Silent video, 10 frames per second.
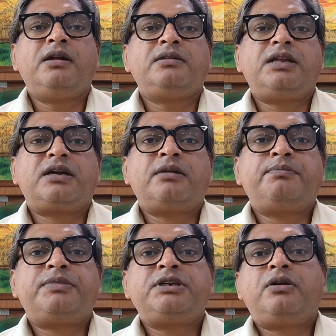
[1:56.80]
The
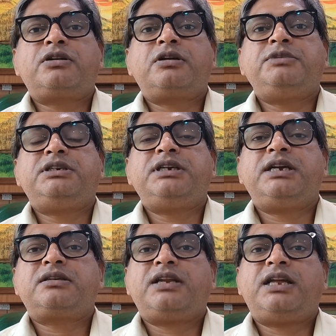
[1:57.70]
Company Law Committee
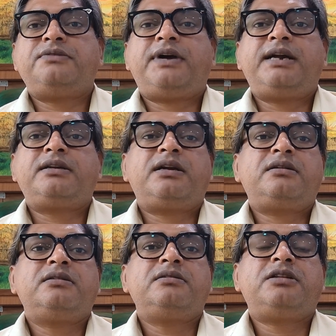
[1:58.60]
has clarified that